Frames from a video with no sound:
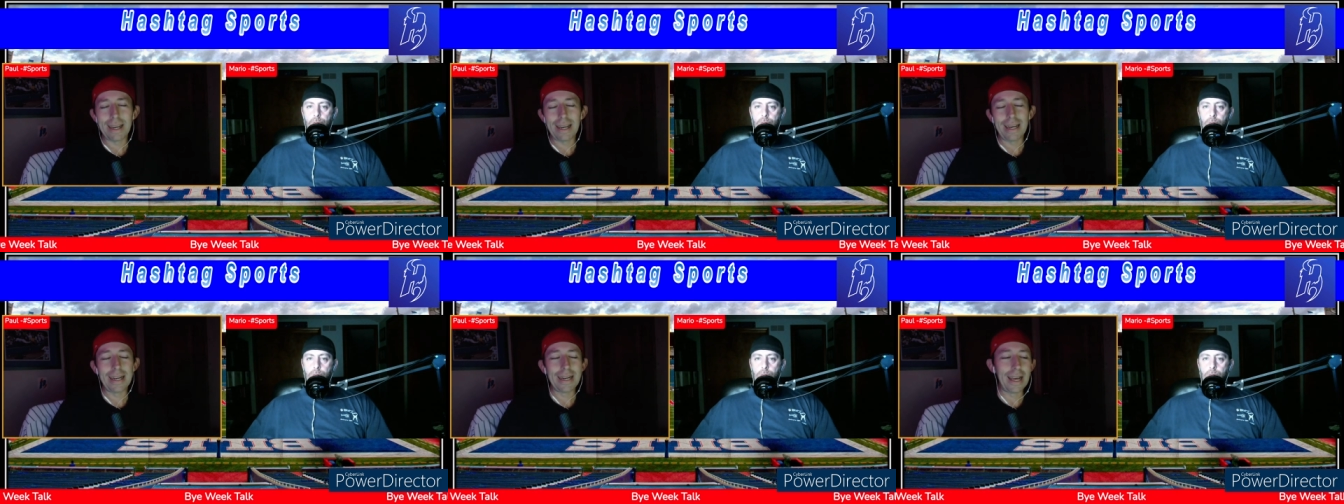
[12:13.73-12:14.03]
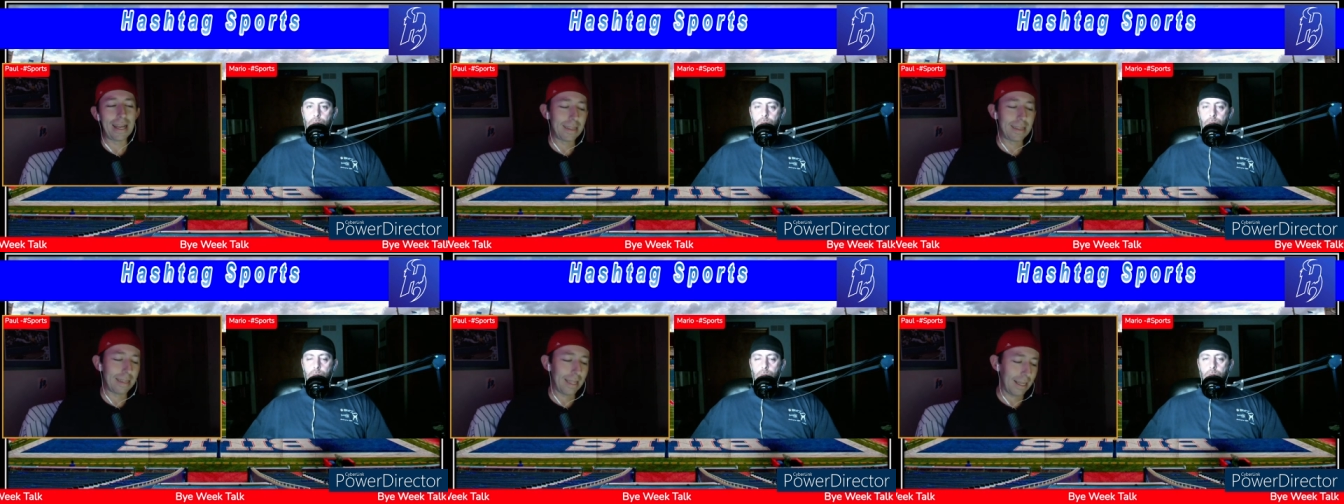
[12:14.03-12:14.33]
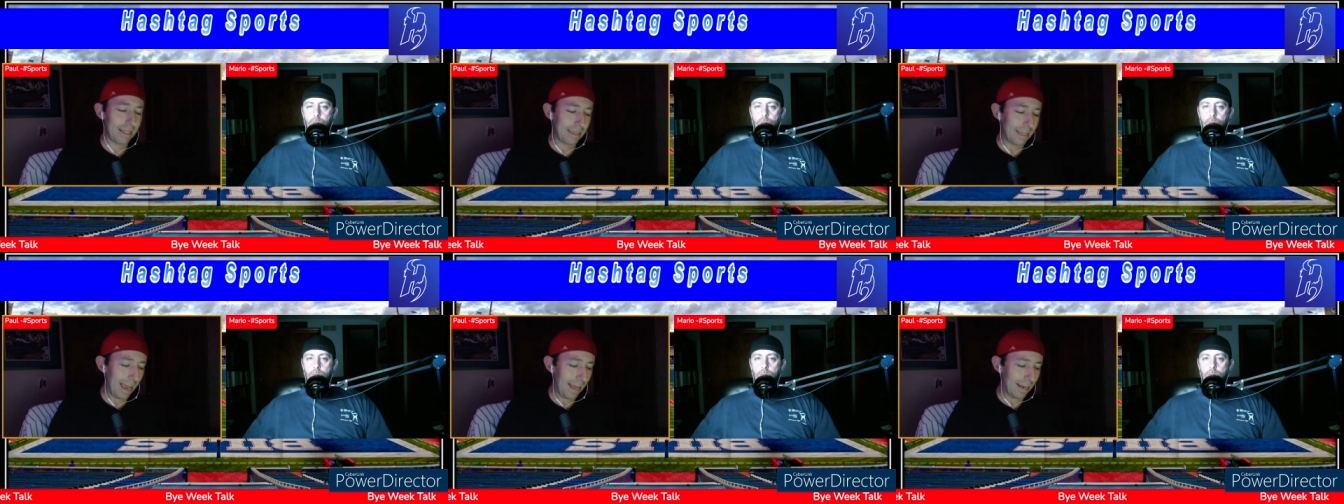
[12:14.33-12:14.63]
and I
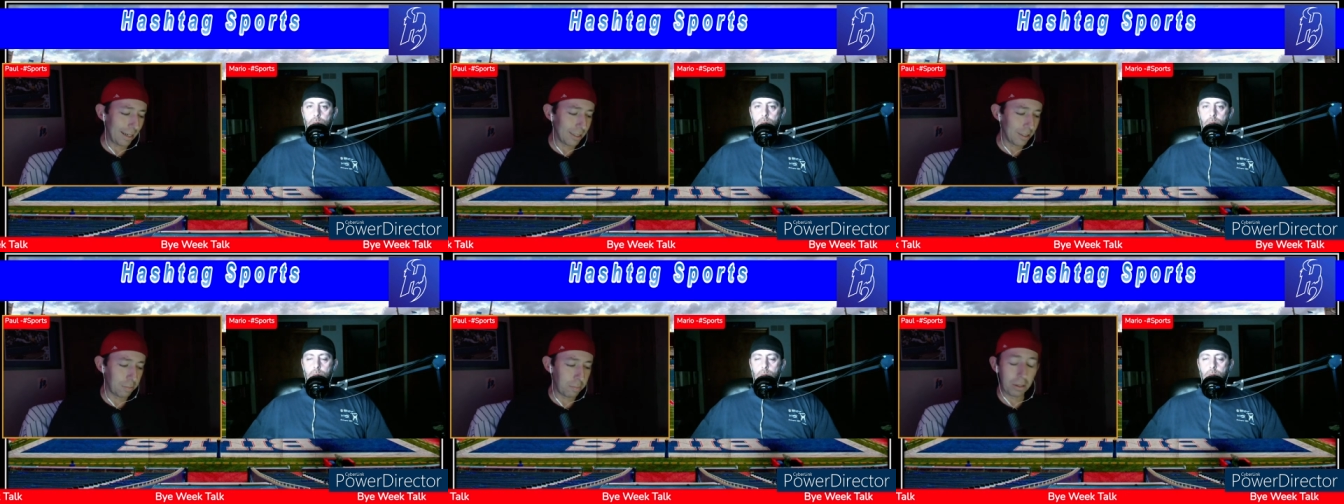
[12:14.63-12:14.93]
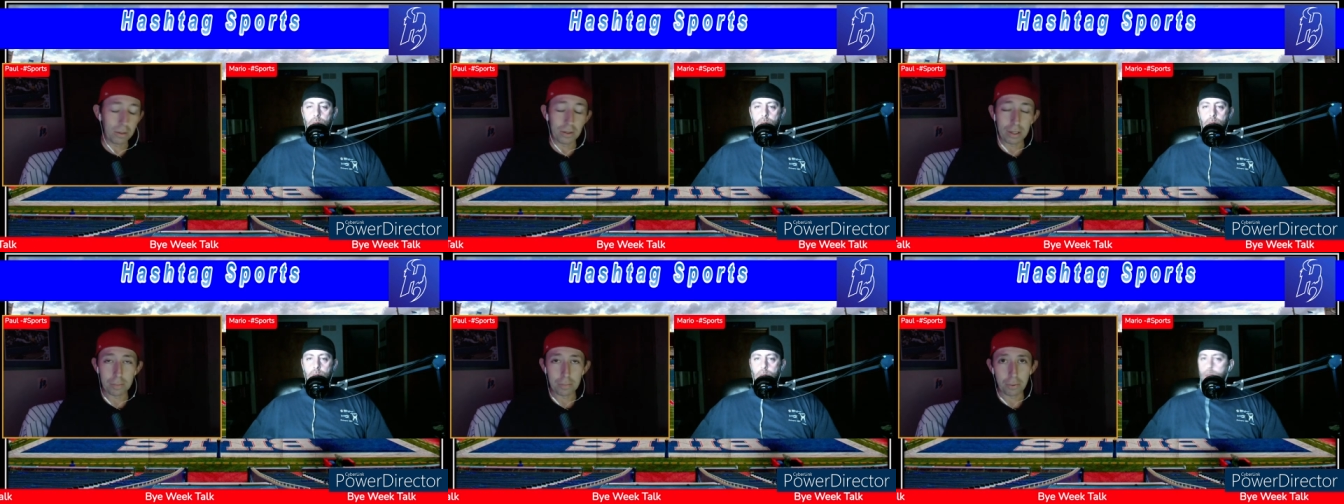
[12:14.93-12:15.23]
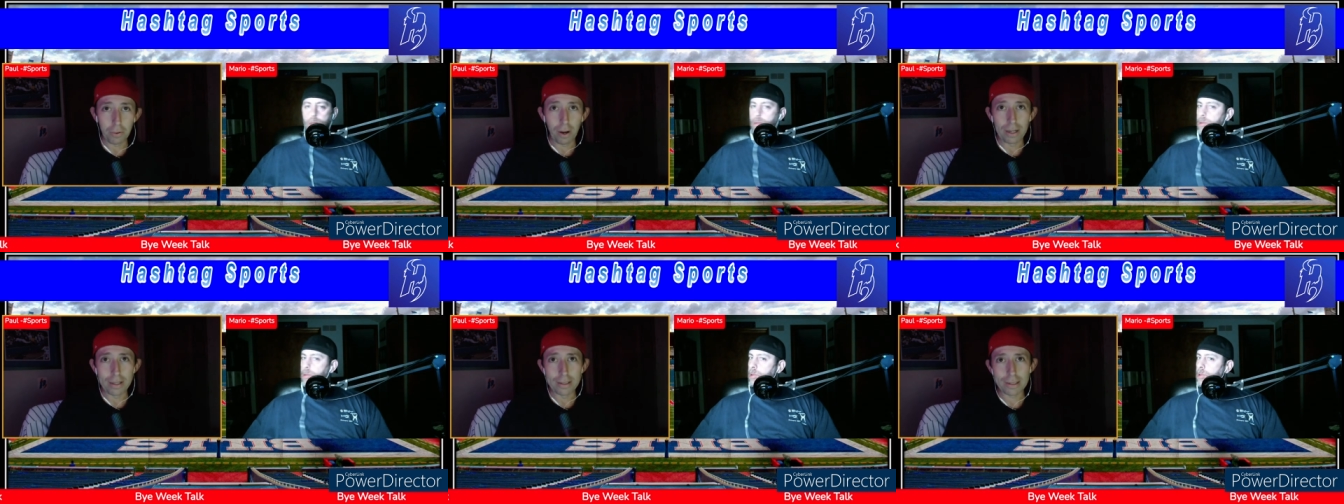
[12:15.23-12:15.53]
think that is Billy
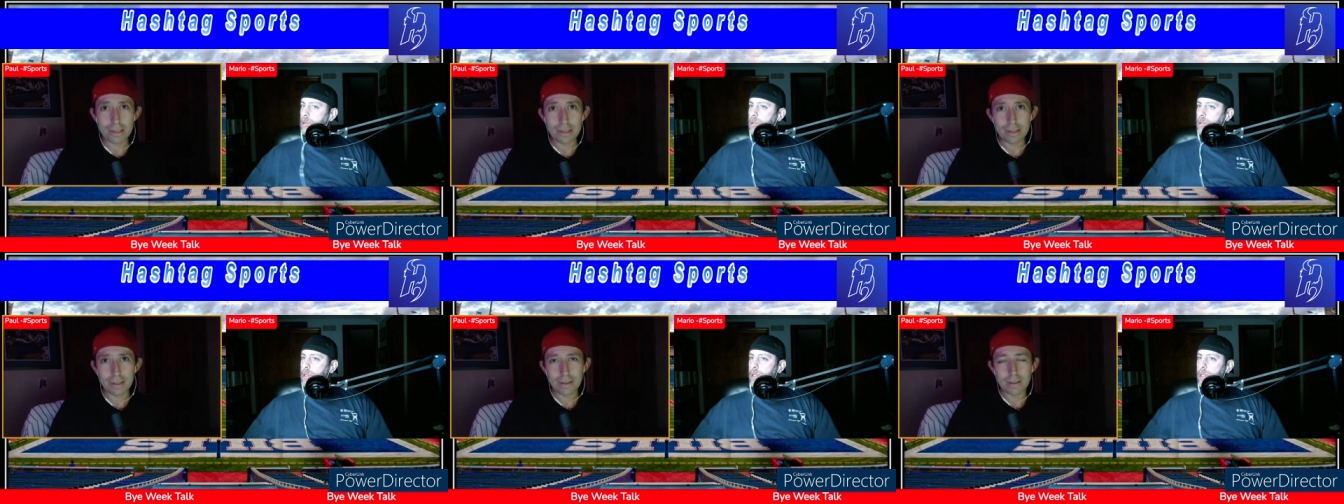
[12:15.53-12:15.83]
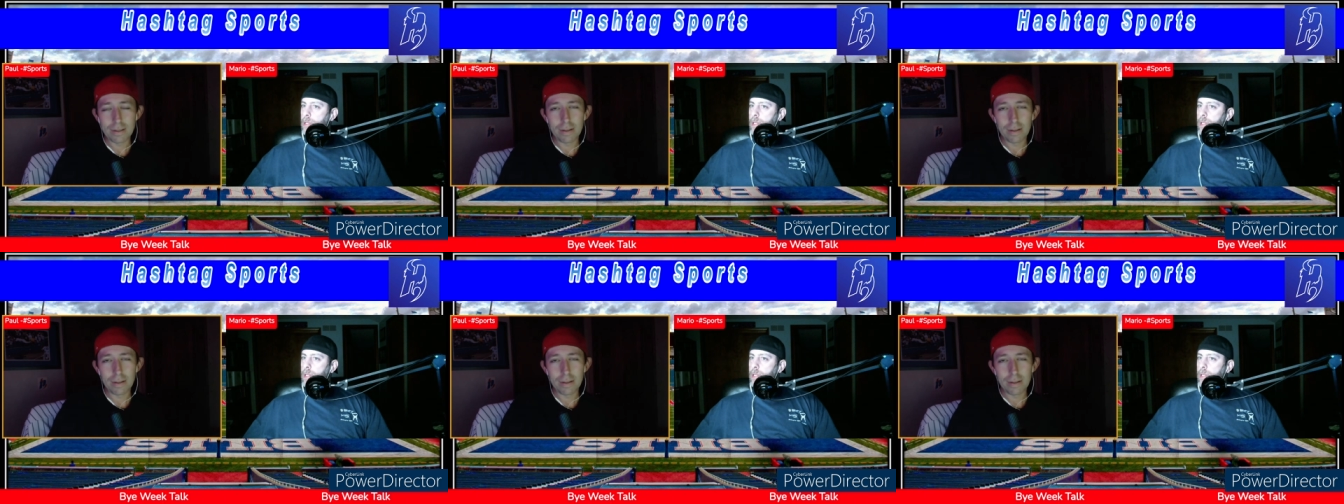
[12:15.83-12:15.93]
Price.